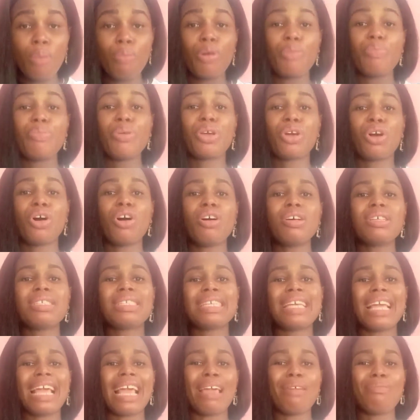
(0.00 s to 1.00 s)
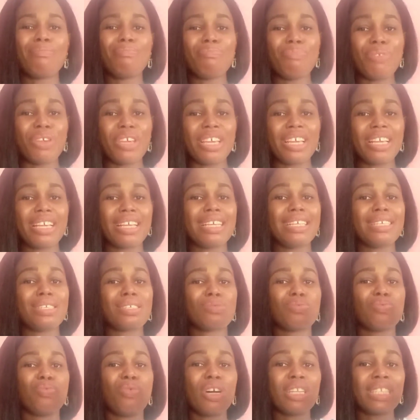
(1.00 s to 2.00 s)
But because the MB
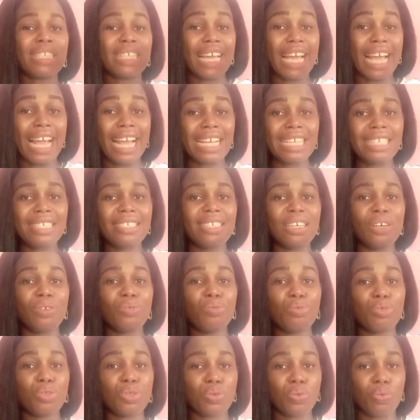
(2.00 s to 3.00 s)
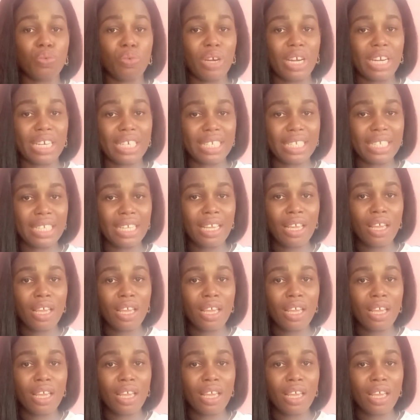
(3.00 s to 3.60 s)
is what ends the root word,